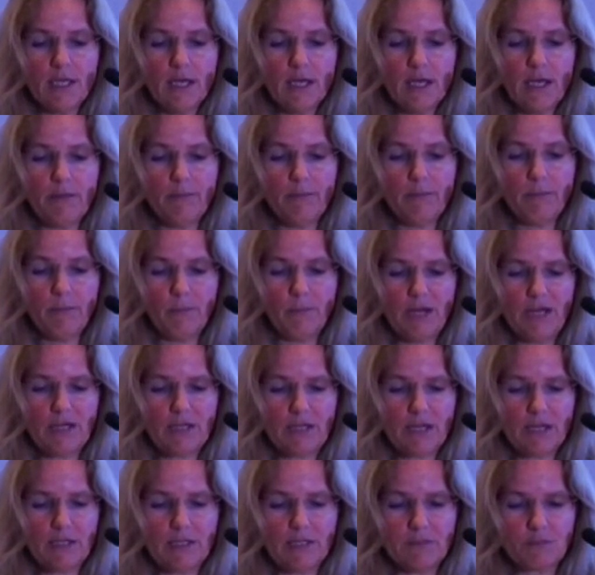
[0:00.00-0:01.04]

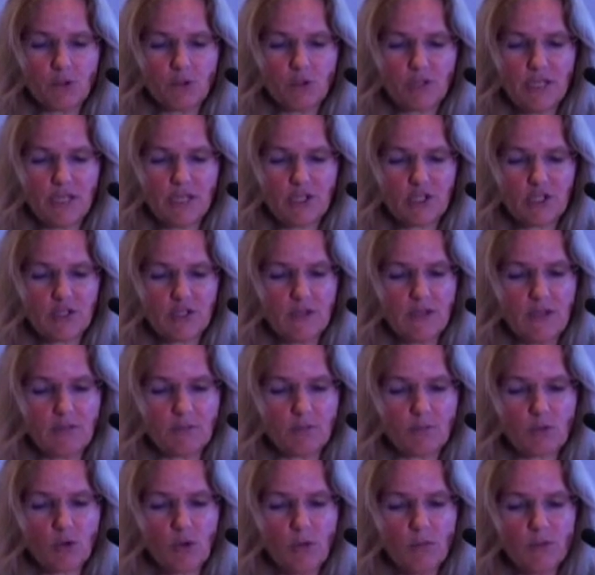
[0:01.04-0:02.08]
Myocardial protection, there
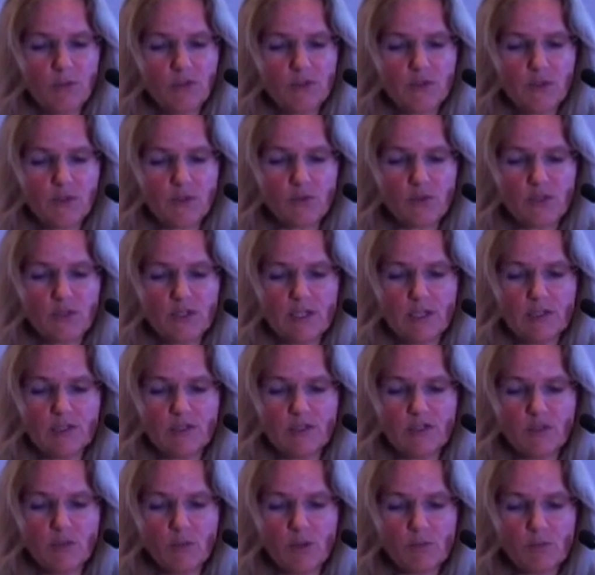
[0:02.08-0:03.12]
are promising results
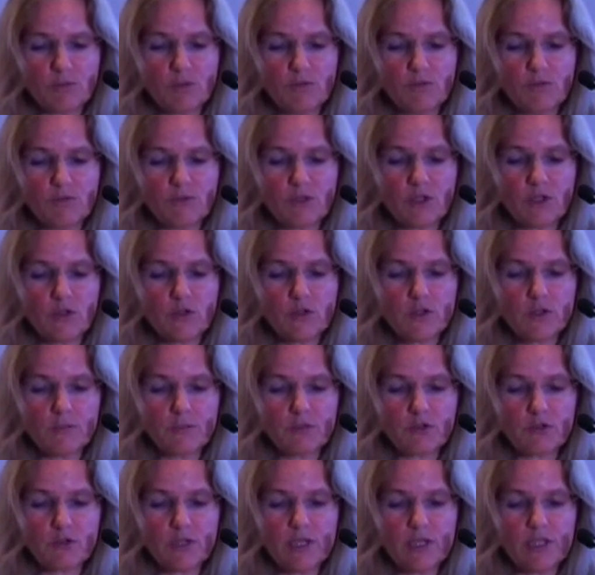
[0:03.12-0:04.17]
in small proof of
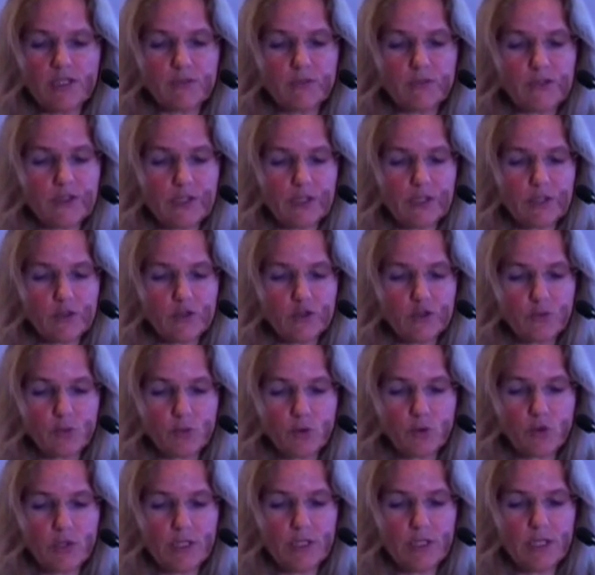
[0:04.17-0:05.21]
concept trials with
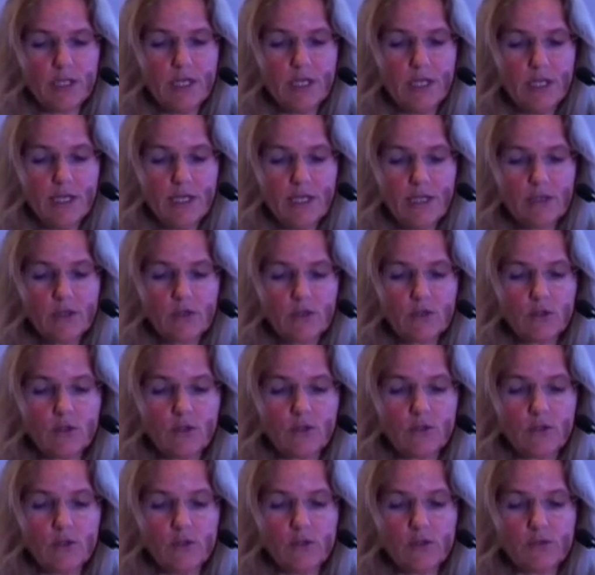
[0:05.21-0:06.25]
cyclosporin,
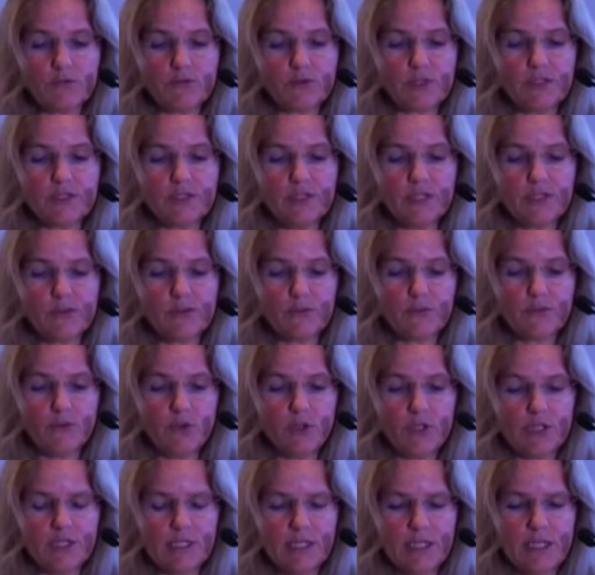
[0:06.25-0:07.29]
inconclusive results with
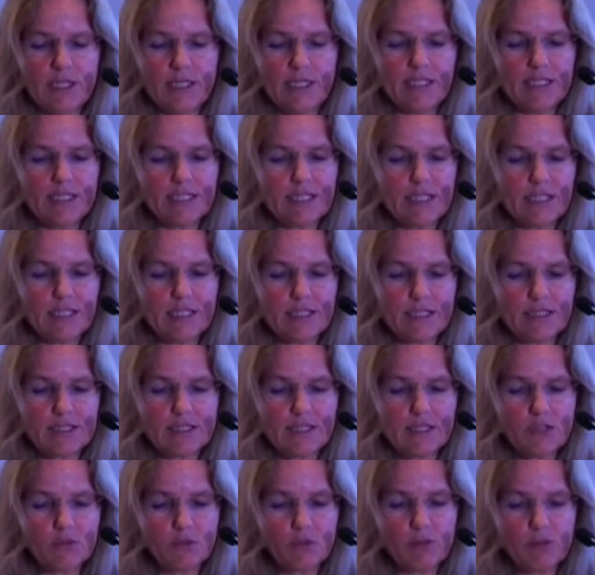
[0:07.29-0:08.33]
volatile anesthetics.
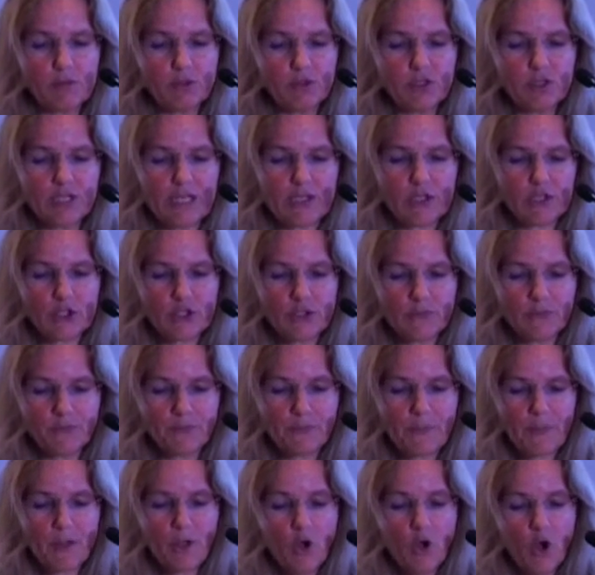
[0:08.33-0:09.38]
Cerebral protection,
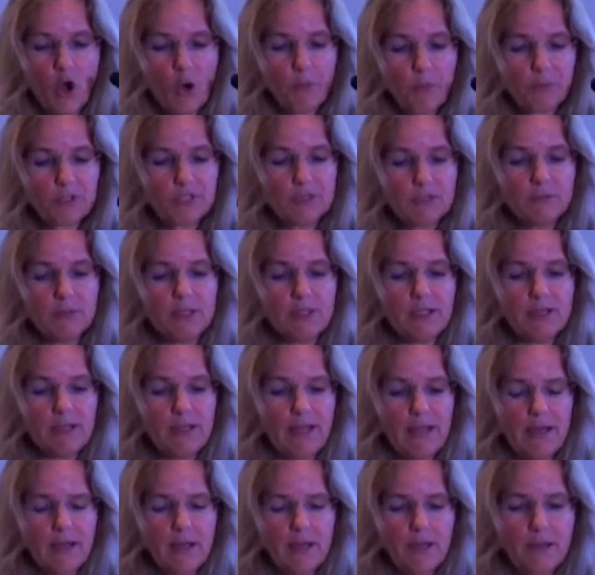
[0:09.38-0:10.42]

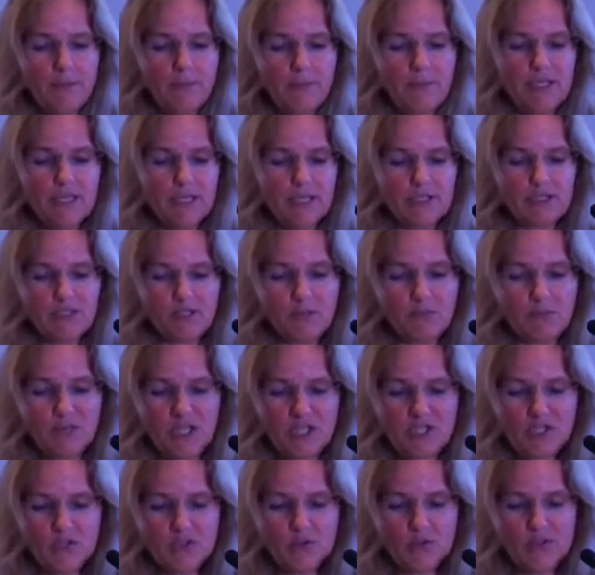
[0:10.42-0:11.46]
optimal mean arterial
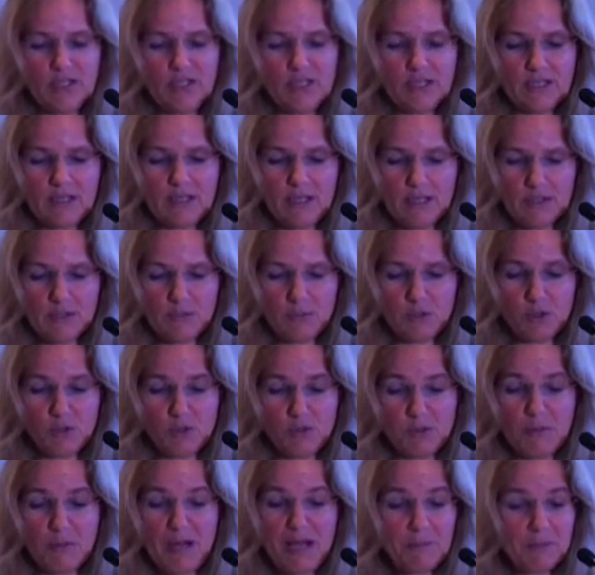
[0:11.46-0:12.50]
pressure during
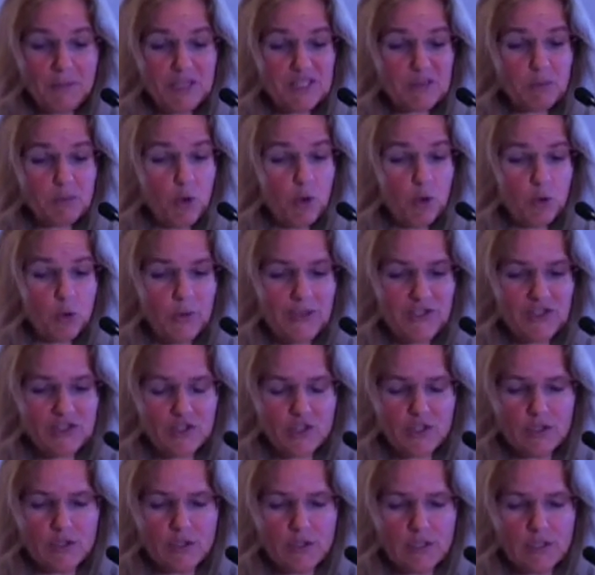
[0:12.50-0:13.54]
cardiopulmonary bypass, more
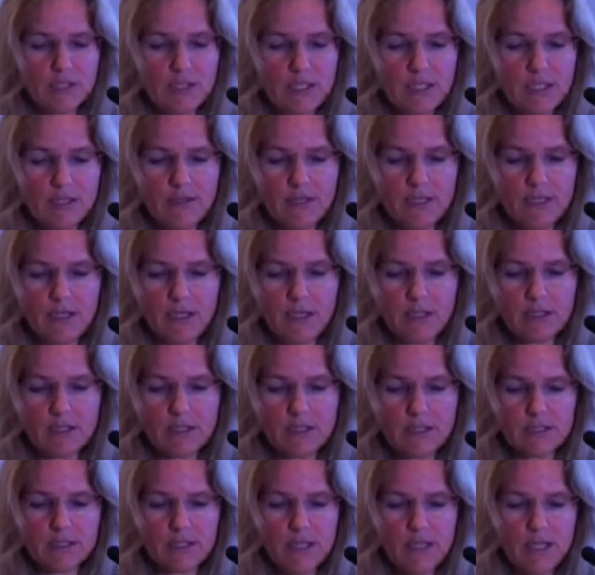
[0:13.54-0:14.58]
questions here than
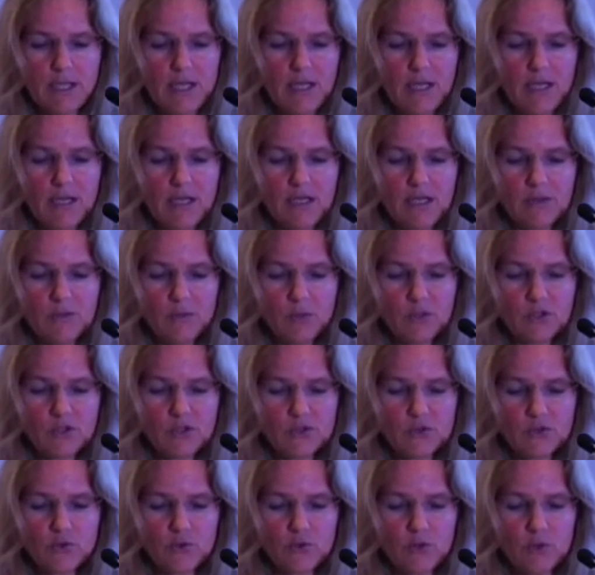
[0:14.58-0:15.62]
answers. And what
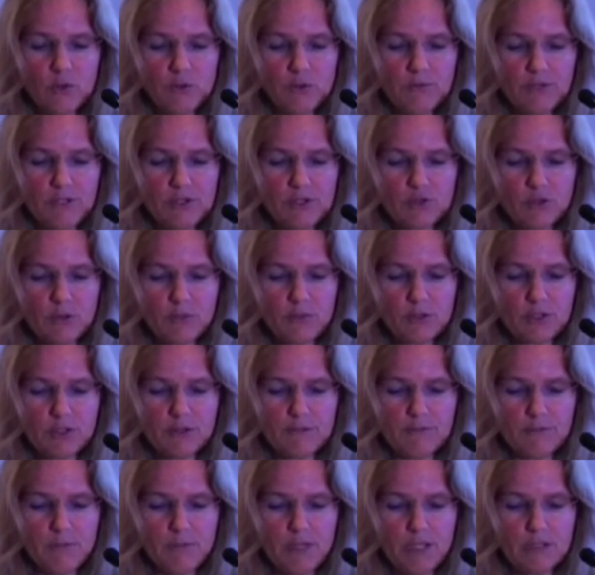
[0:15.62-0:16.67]
is the role of
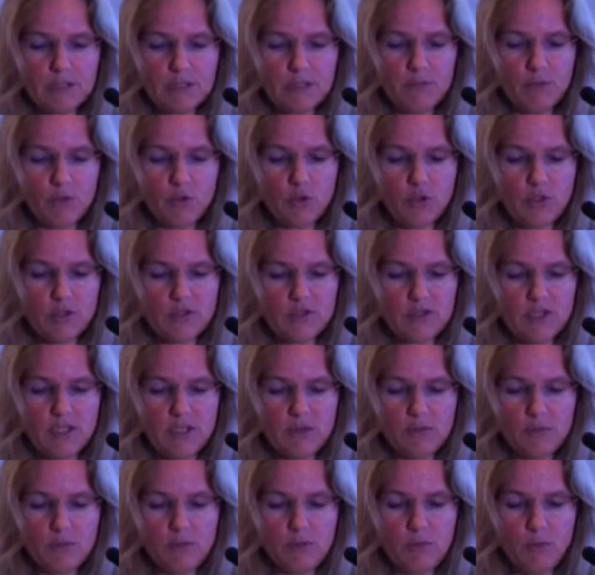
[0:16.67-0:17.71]
intraoperative multimodal
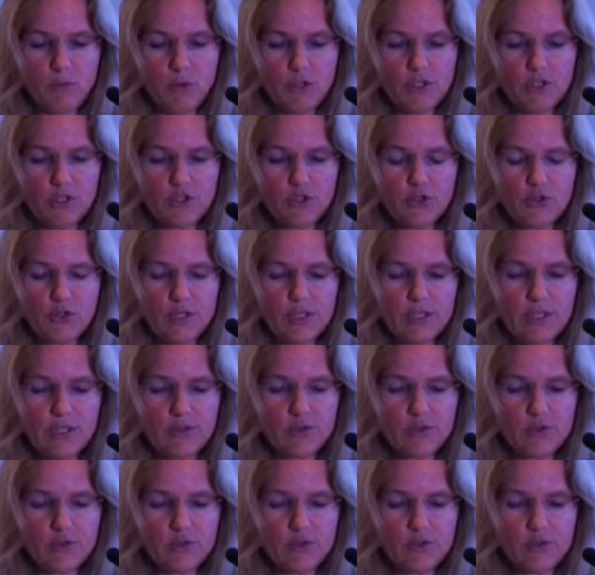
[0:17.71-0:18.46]
cerebral monitoring?